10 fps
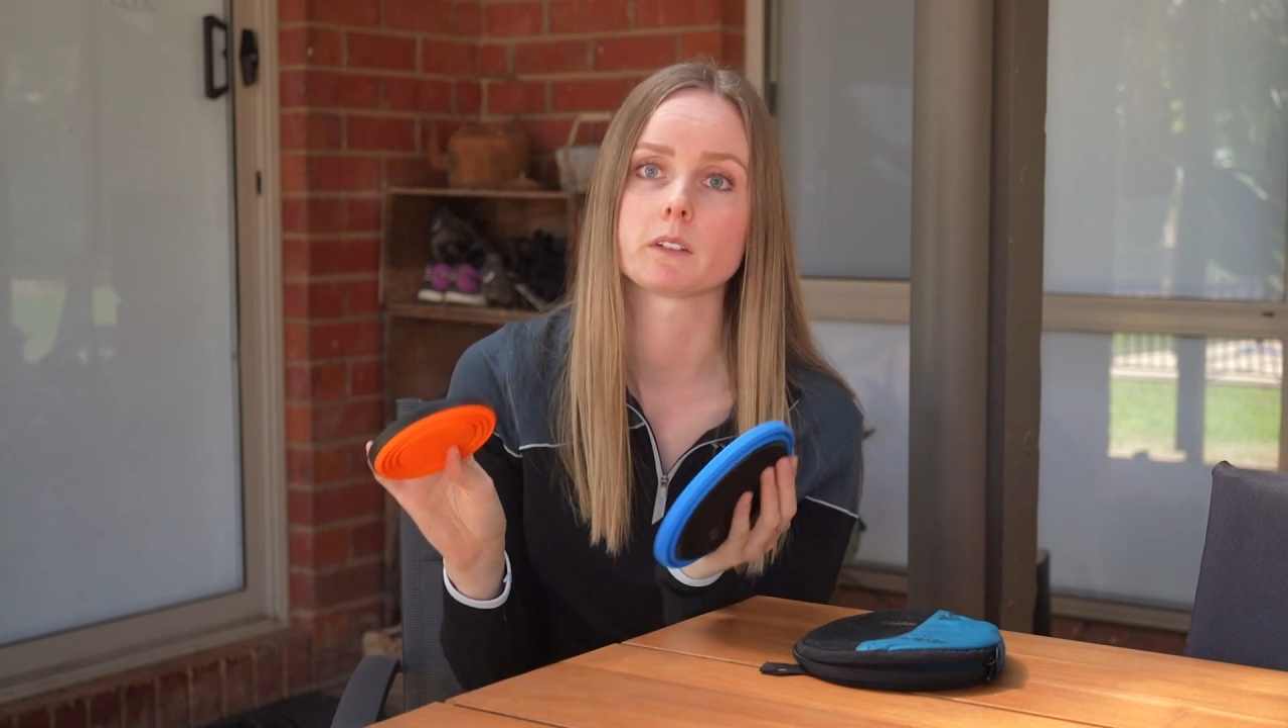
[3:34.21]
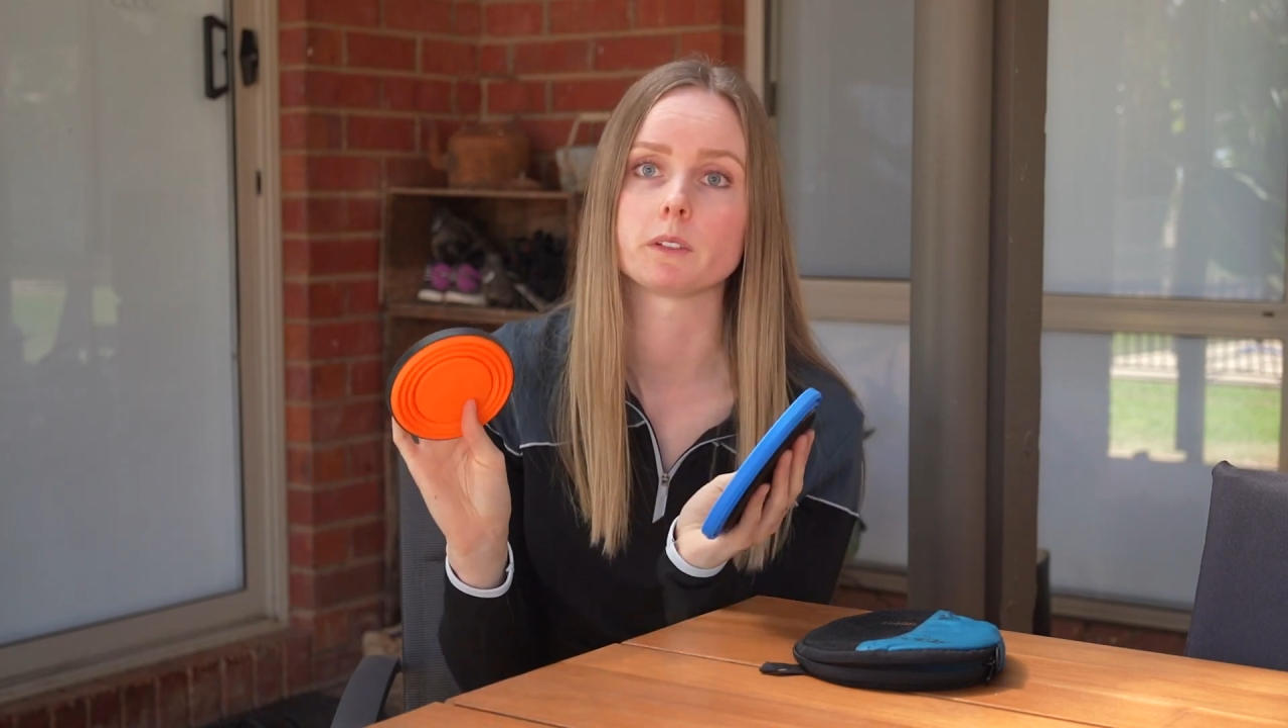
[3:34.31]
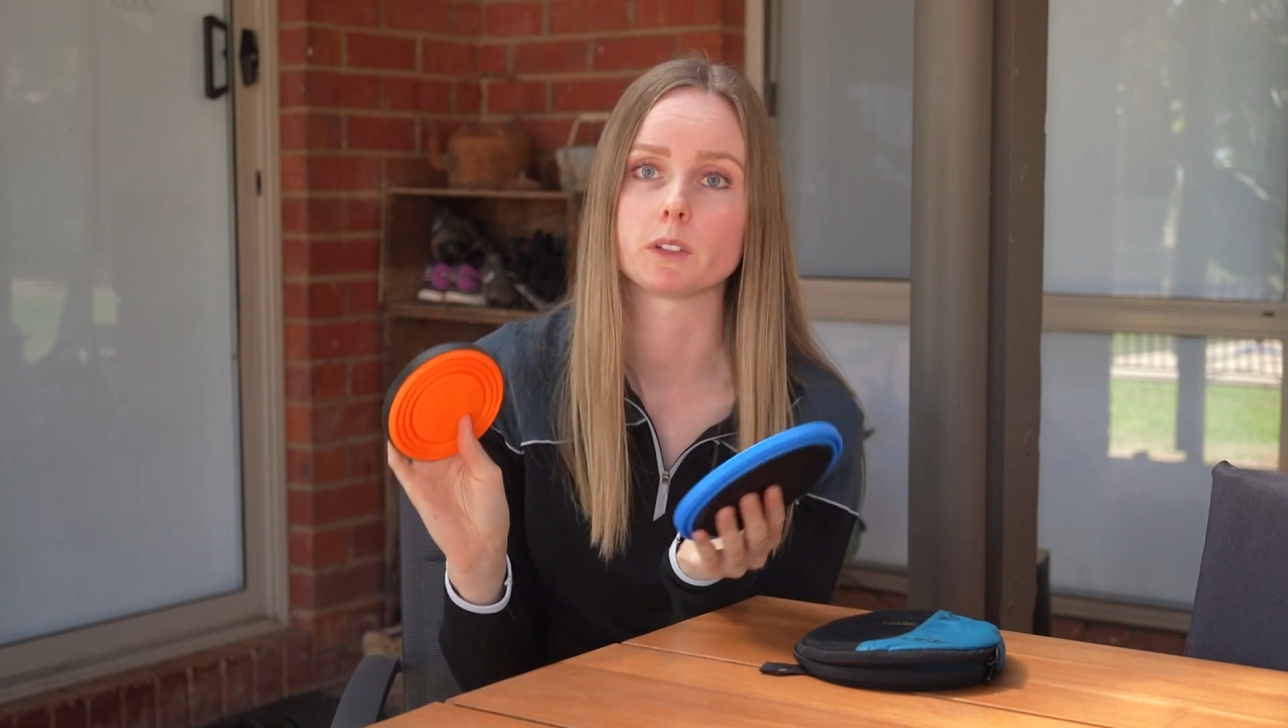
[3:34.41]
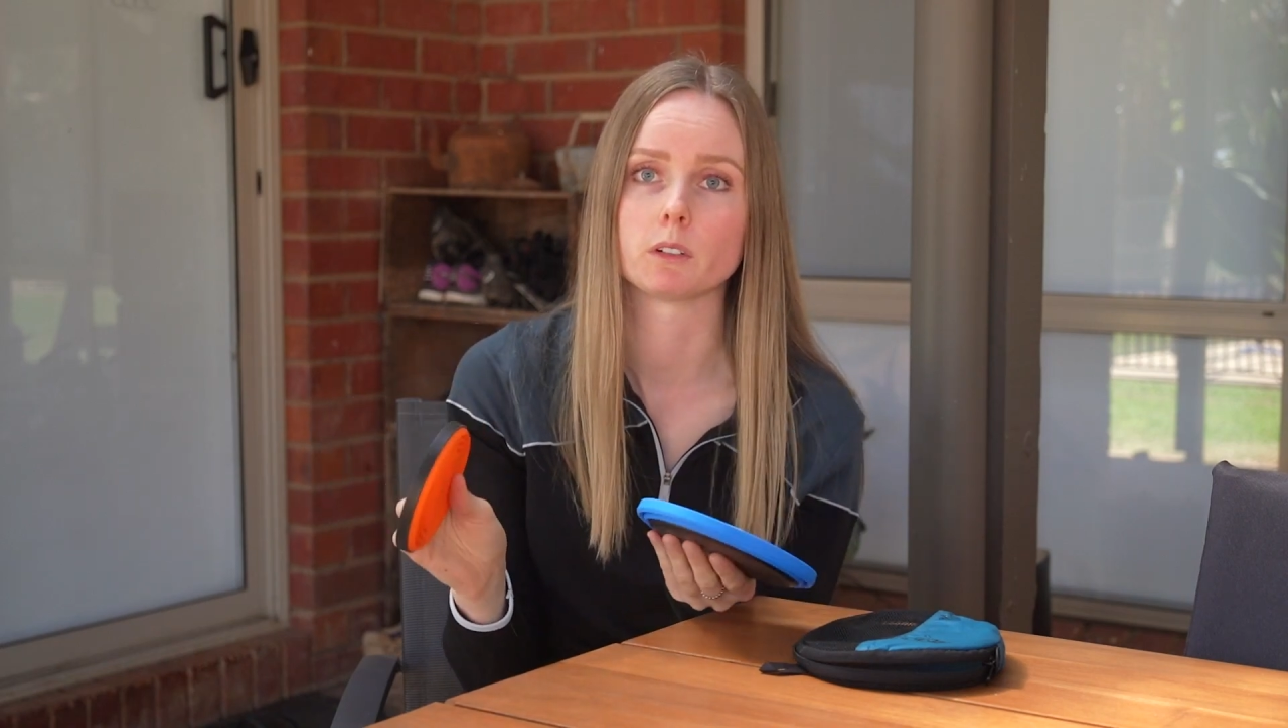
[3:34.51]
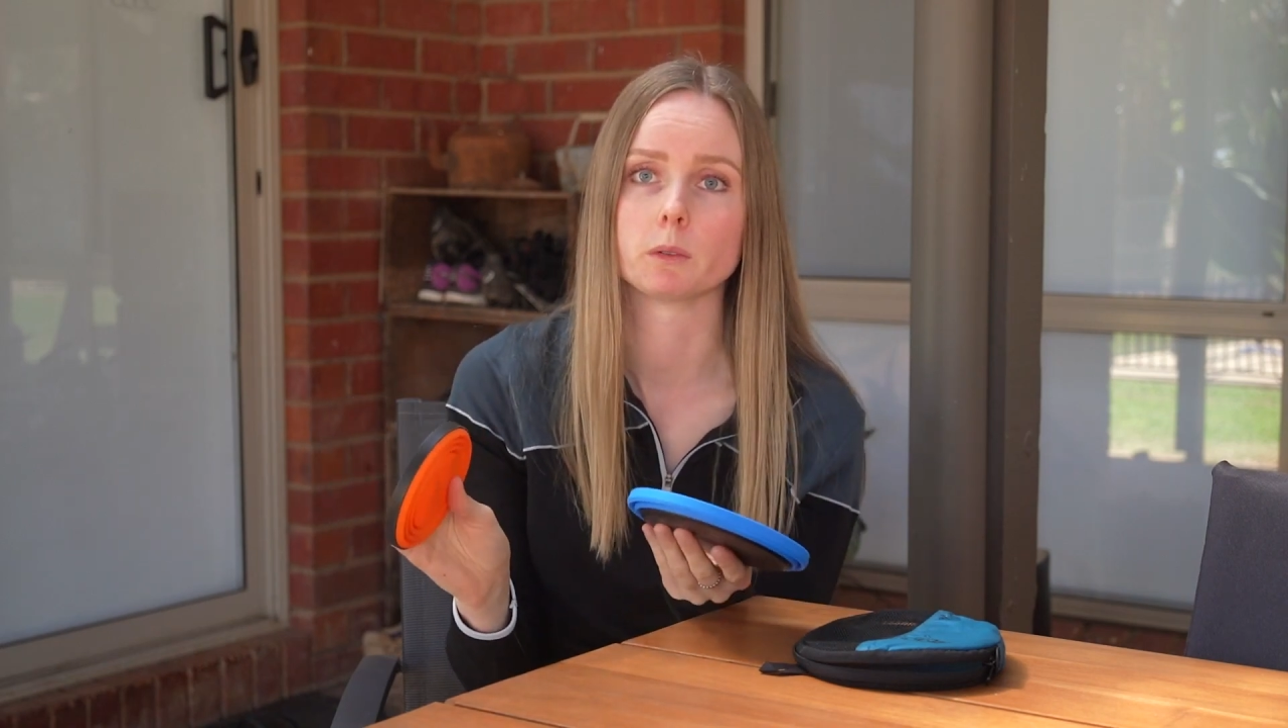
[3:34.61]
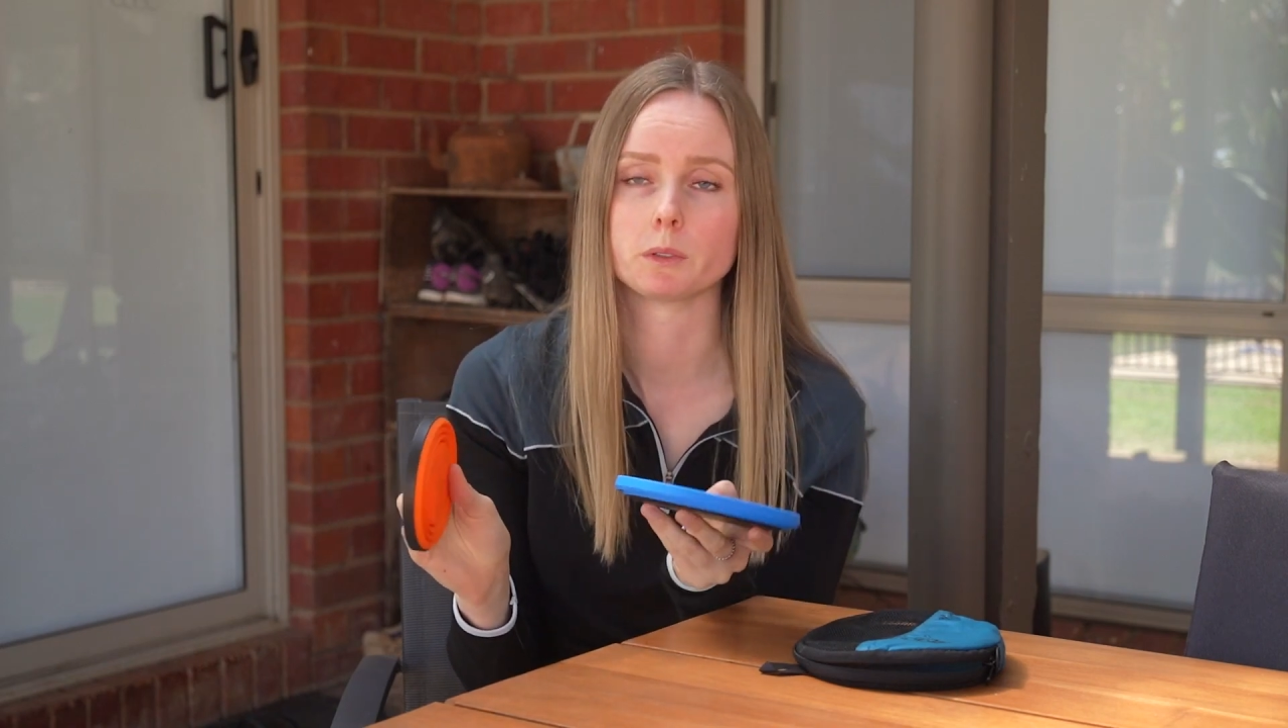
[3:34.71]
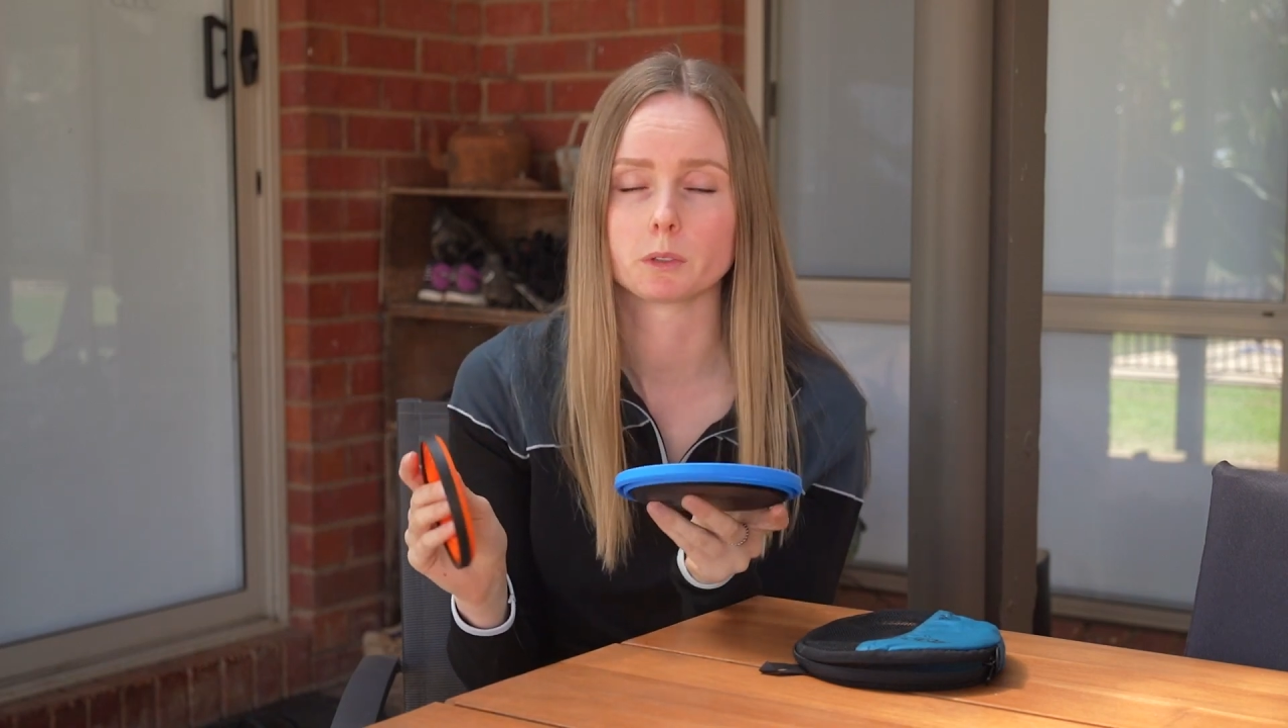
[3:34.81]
We didn't really know what we